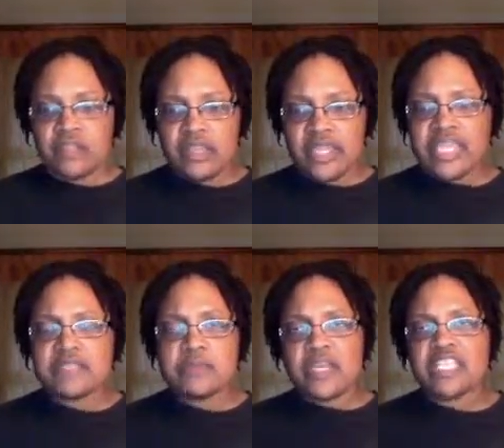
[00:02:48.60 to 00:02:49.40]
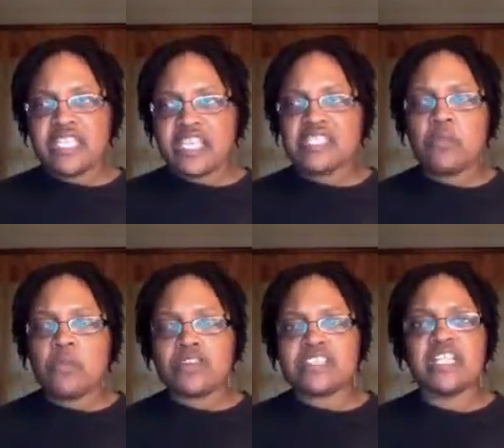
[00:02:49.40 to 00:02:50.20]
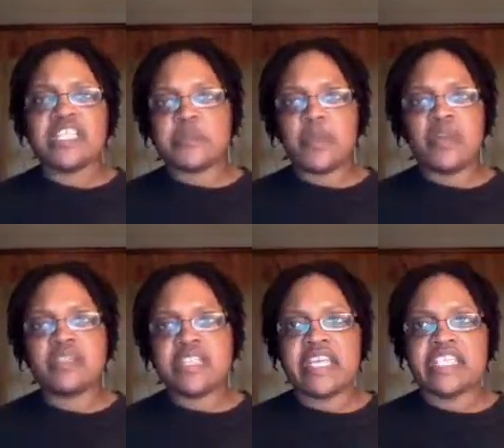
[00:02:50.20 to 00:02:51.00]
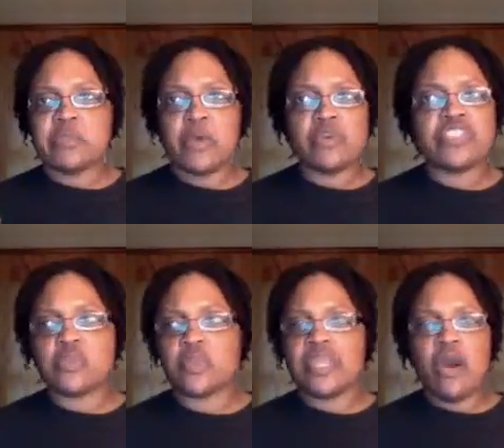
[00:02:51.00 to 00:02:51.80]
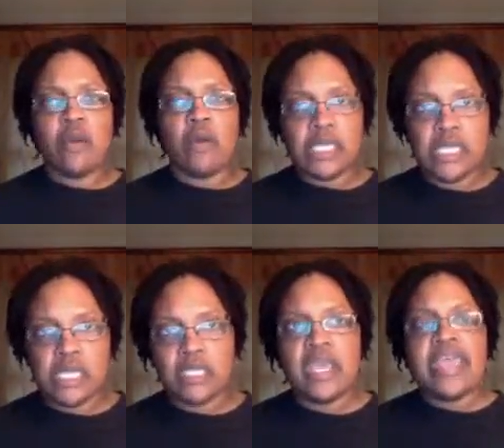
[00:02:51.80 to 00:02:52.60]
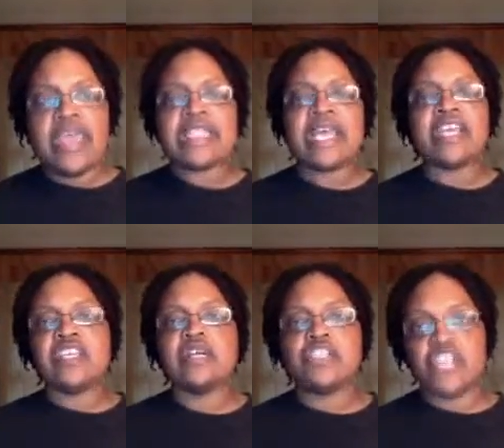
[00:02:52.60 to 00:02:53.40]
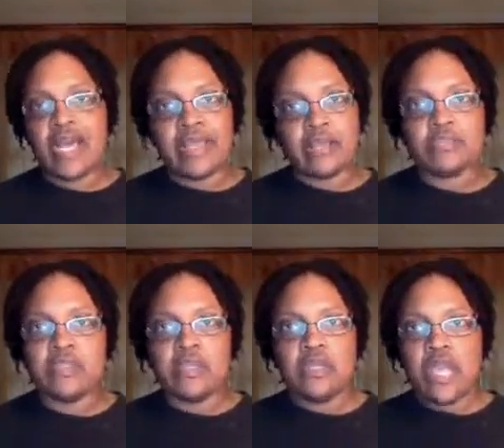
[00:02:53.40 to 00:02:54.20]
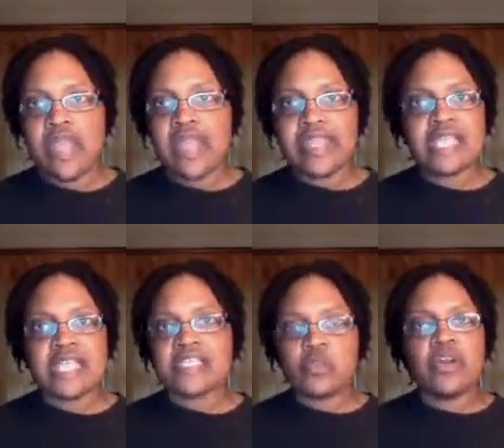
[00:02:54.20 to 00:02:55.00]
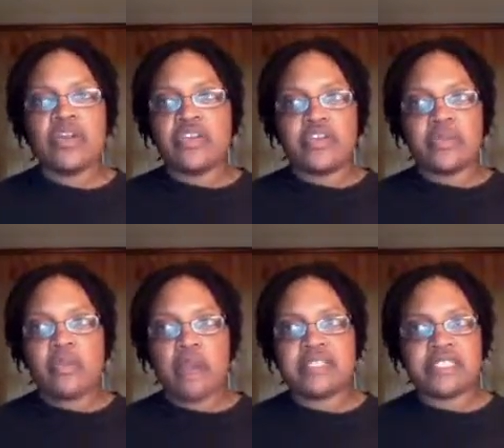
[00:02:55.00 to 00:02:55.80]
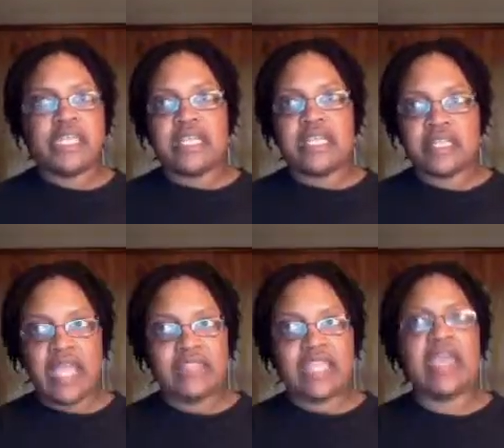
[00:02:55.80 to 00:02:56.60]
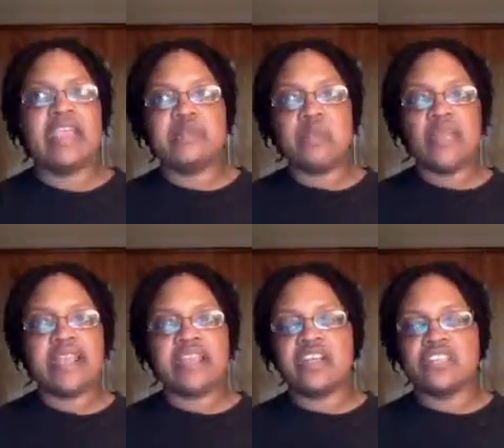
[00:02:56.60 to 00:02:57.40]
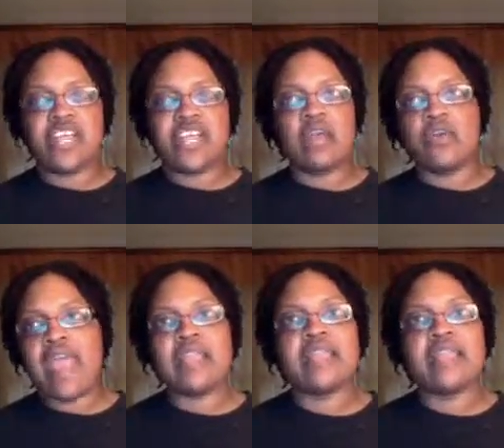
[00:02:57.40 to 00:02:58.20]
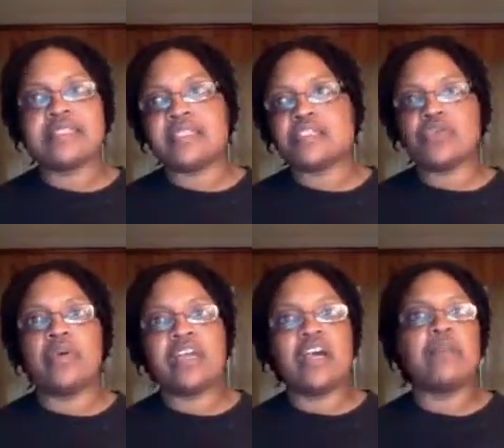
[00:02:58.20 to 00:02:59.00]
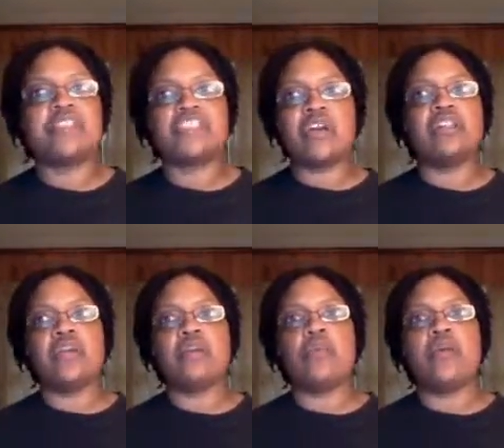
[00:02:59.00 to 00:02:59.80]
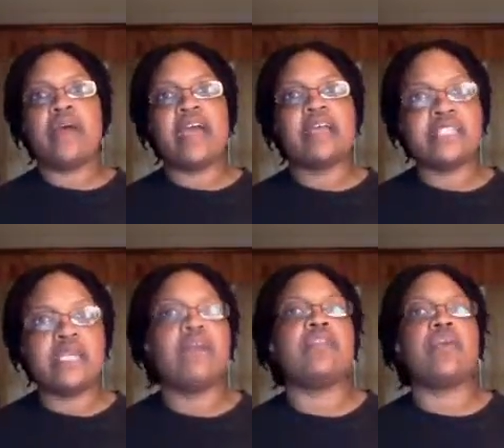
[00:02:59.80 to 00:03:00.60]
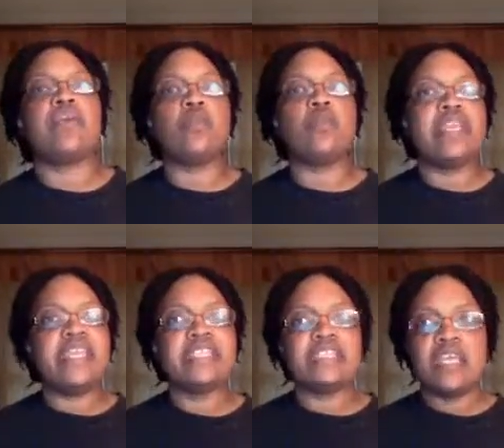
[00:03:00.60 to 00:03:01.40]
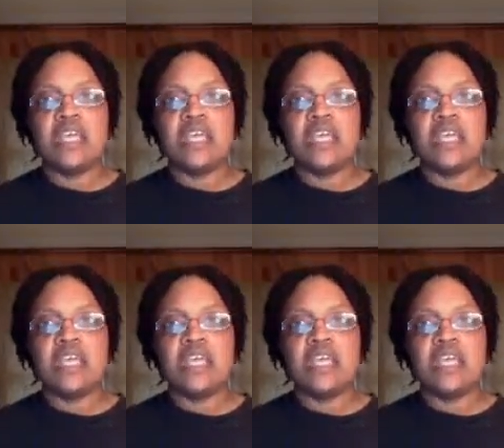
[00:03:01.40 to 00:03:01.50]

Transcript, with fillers: he's he's more still experiencing his emotions what they all mean he's like a young child and i guess that's where you can probably say it like that he's more like a young child or adolescent is growing up and starting to learn more about himself and learning what he's